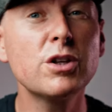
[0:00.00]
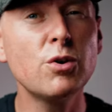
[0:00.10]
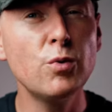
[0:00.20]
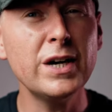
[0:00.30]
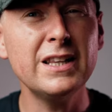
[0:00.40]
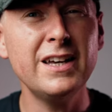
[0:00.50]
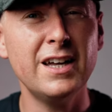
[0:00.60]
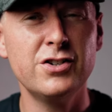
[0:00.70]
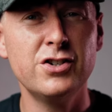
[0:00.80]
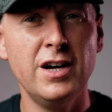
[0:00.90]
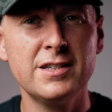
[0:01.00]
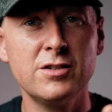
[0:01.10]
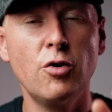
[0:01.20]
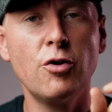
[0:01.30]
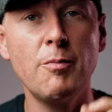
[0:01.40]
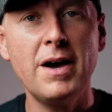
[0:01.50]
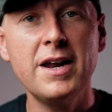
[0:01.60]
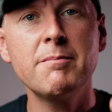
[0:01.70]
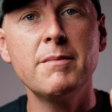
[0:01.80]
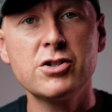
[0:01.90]
quickly adjust
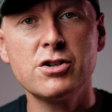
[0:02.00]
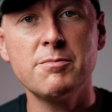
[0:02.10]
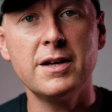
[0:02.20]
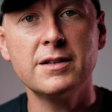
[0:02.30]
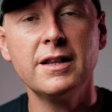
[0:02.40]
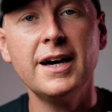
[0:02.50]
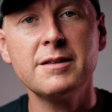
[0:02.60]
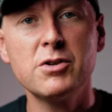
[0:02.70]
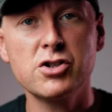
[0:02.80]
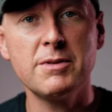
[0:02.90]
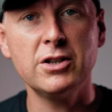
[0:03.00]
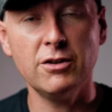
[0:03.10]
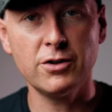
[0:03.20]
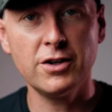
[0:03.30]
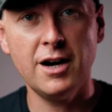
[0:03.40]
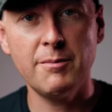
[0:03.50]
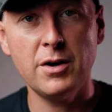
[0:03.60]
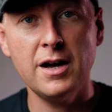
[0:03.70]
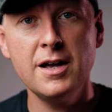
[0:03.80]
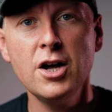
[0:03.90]
automatic measurement, light measurement of your
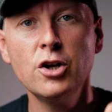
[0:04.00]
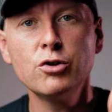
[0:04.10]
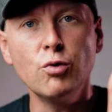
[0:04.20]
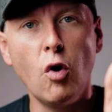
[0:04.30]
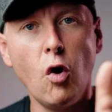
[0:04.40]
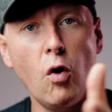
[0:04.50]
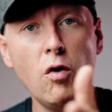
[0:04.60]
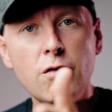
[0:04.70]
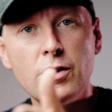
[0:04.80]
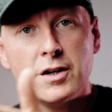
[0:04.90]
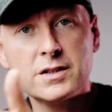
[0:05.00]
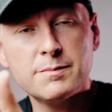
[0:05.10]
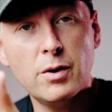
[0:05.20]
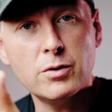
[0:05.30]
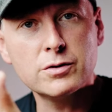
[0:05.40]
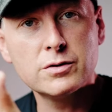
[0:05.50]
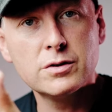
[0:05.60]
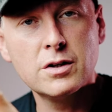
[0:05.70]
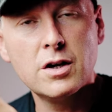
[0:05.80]
camera to overexpose